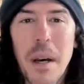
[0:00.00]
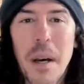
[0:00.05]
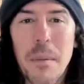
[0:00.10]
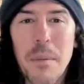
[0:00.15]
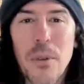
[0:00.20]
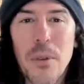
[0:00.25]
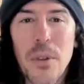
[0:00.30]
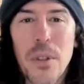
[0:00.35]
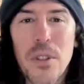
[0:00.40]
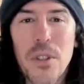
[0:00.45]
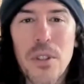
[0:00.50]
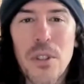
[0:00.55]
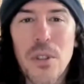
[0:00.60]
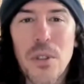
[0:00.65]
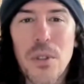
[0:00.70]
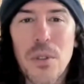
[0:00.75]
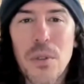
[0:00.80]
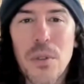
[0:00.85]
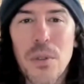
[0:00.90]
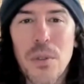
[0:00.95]
I'm going
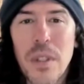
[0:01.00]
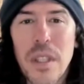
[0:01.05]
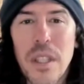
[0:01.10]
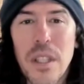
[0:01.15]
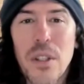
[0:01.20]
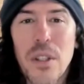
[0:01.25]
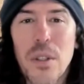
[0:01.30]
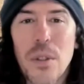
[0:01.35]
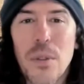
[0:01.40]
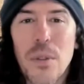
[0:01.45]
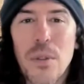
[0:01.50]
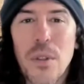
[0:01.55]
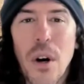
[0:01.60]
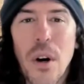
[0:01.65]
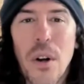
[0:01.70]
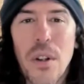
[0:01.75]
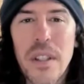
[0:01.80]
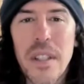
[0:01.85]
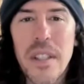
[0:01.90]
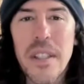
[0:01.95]
to include
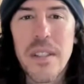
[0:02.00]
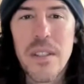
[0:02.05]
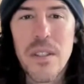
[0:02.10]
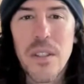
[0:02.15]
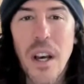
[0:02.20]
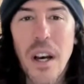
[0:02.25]
all his